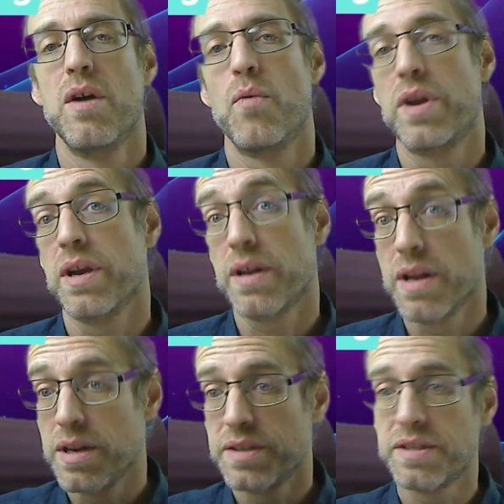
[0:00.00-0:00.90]
We can
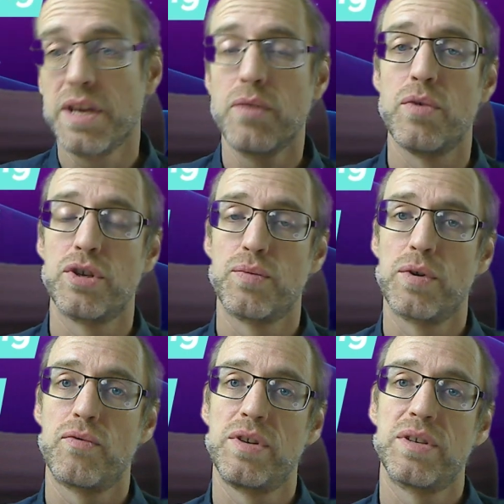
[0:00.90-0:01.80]
clearly distinguish
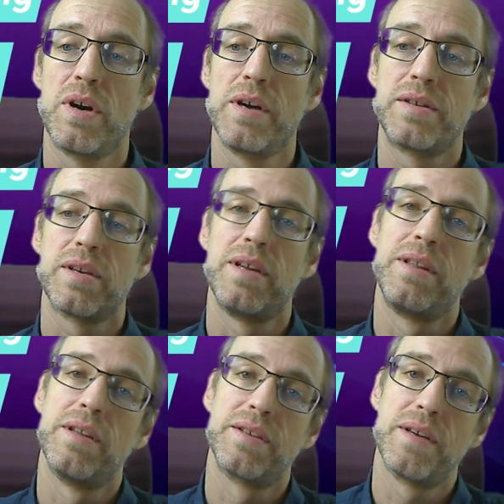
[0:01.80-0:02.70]
what resides
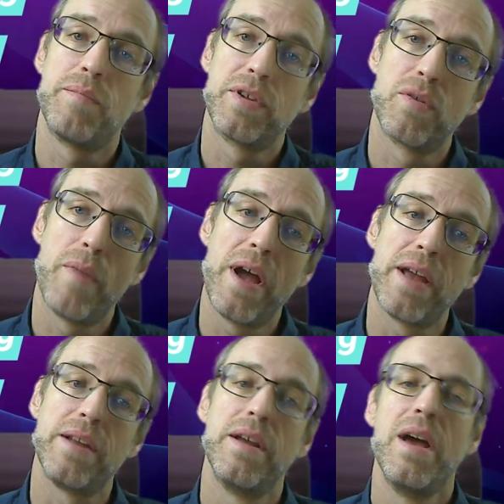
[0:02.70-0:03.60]
in the simple
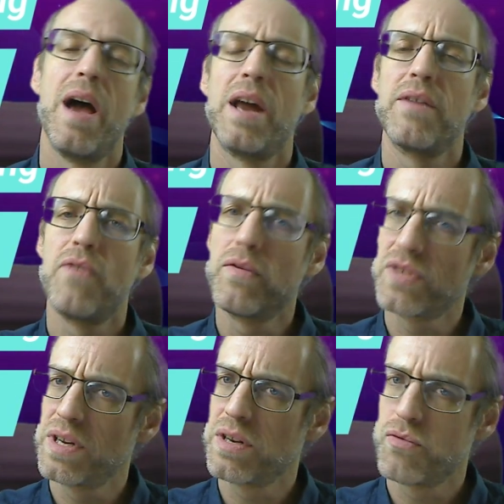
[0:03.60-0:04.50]
domain and
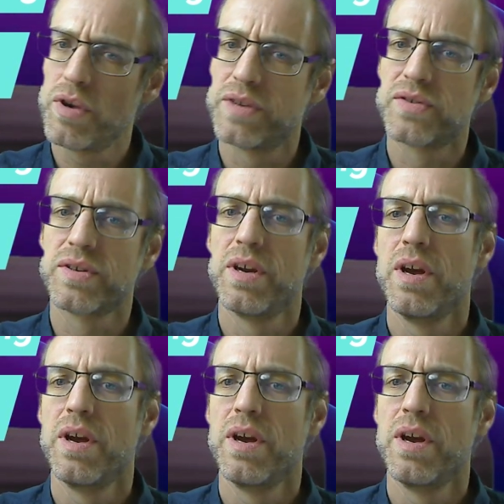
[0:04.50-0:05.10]
involves little risk,